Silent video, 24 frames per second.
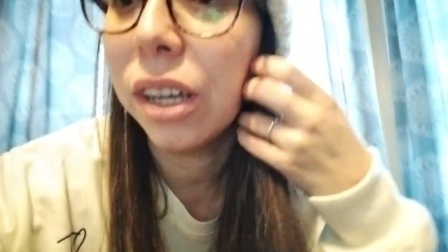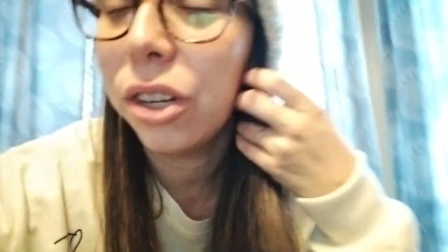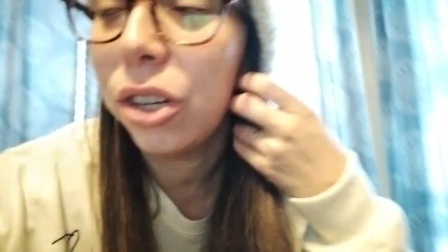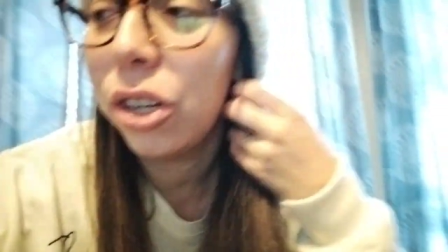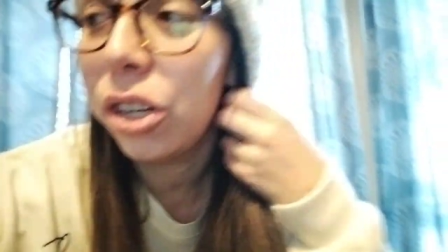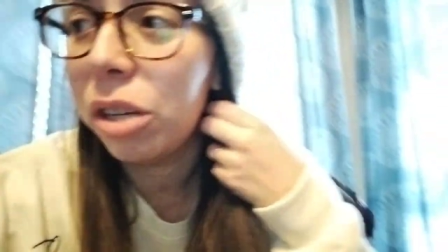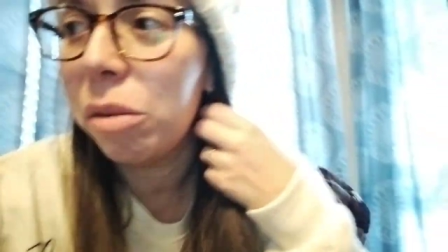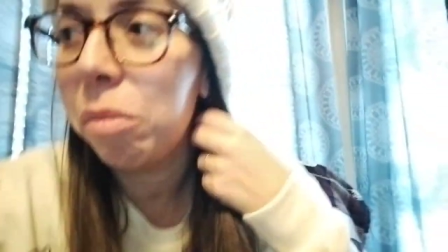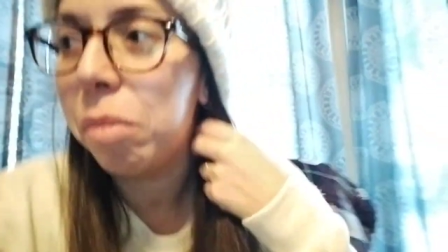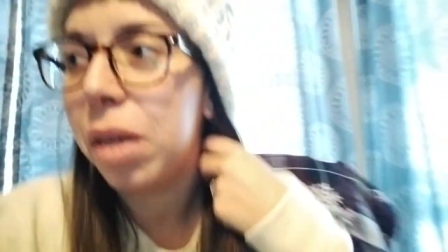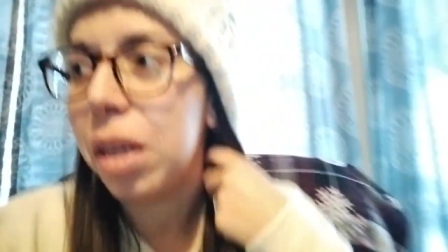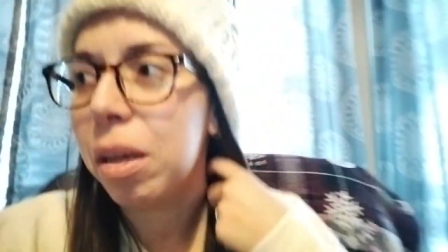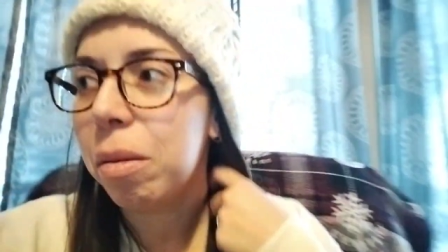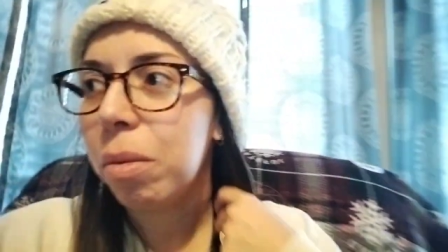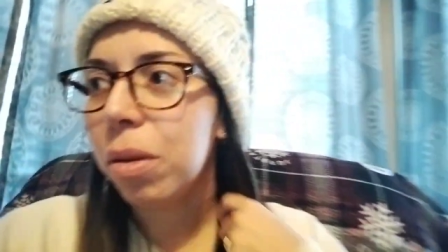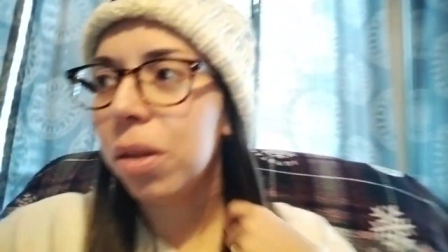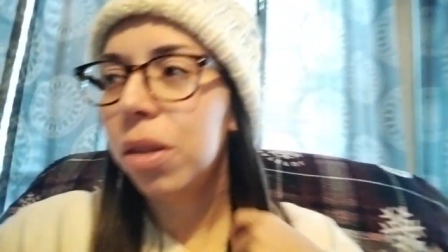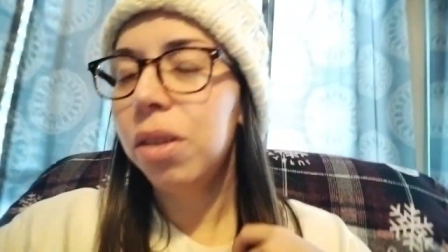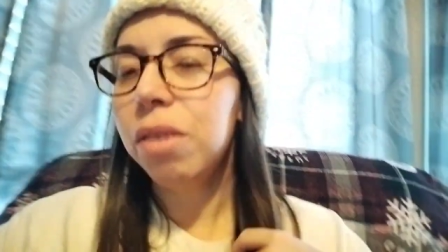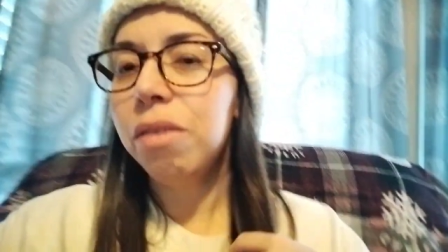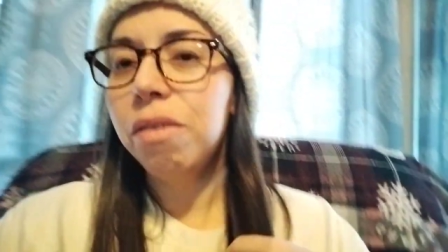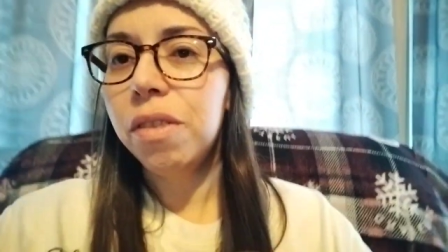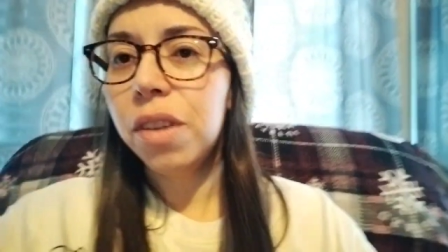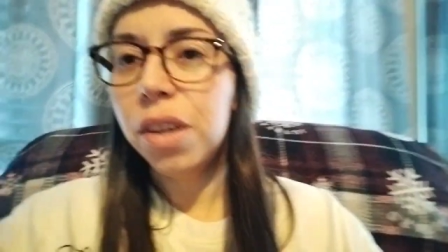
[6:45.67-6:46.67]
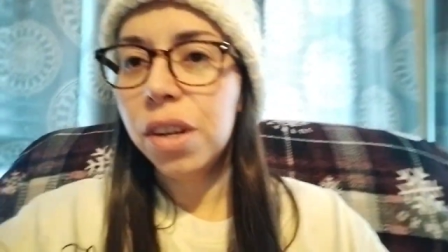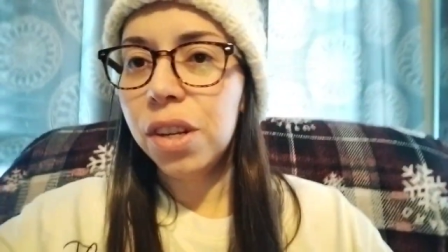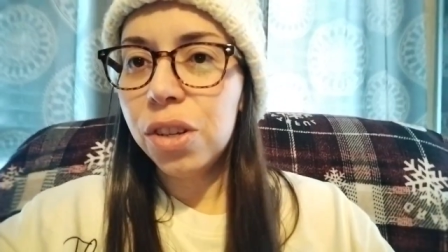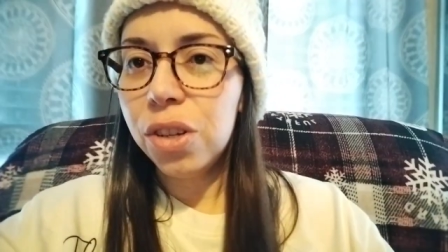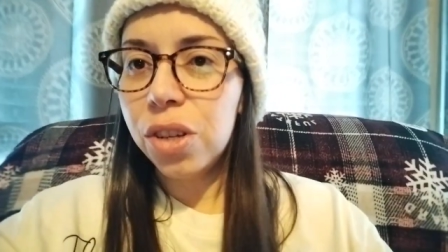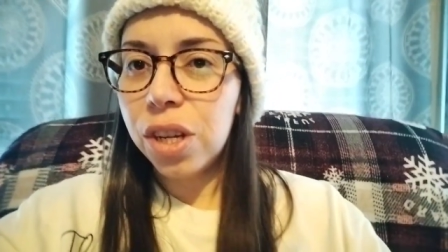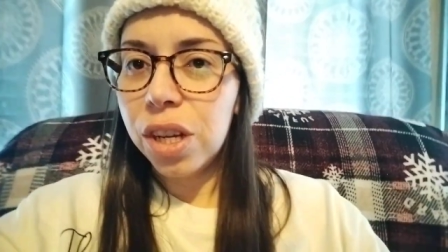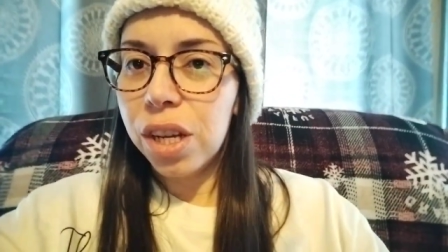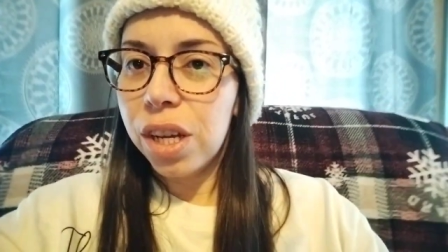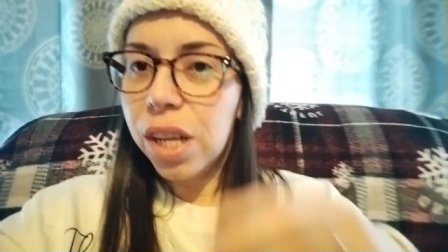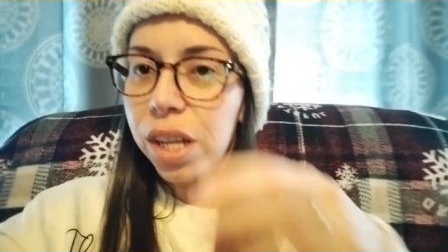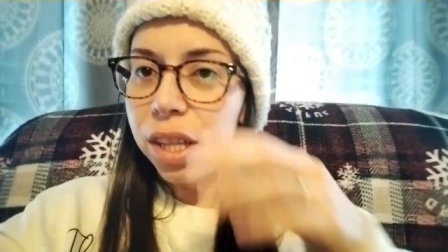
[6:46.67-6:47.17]
I should be able to
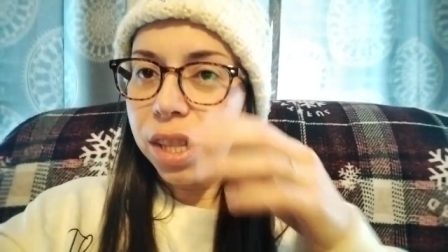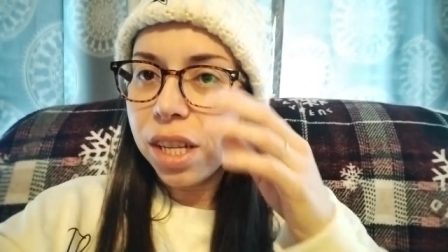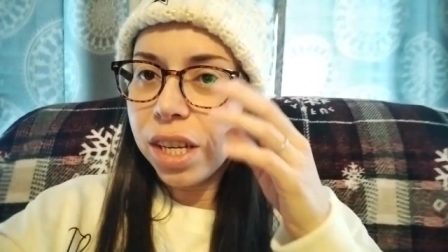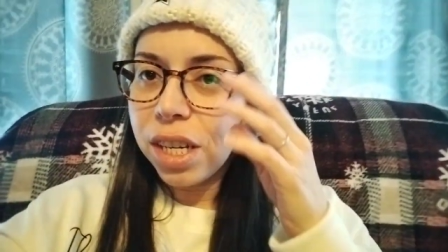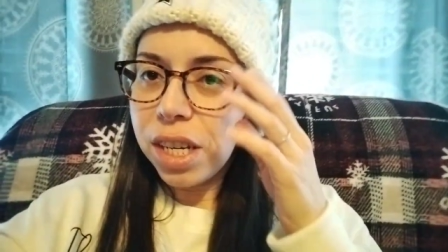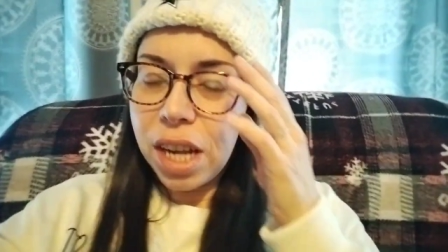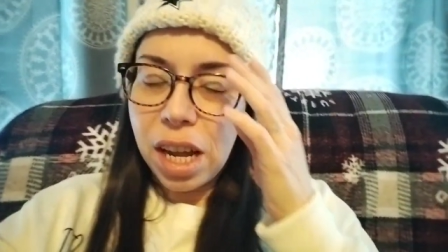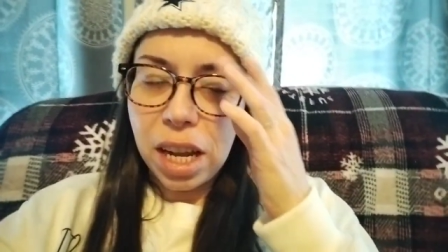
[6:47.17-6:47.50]
finish it in the